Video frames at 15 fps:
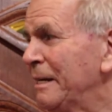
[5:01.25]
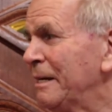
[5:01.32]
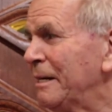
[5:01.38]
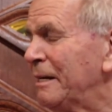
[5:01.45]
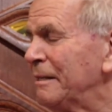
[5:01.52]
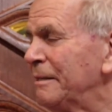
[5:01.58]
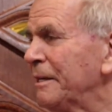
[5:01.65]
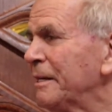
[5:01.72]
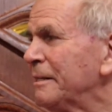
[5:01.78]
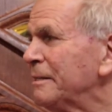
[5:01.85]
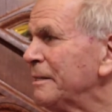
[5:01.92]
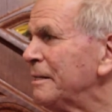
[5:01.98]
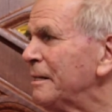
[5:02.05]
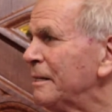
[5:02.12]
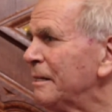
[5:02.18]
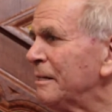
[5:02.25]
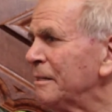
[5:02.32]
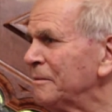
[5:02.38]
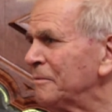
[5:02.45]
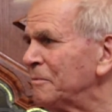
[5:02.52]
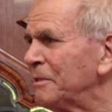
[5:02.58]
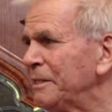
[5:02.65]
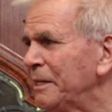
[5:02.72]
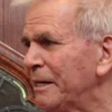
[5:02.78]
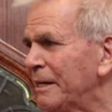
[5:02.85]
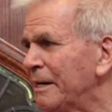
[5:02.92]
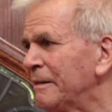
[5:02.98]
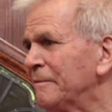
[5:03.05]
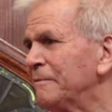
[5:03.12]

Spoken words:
And then we have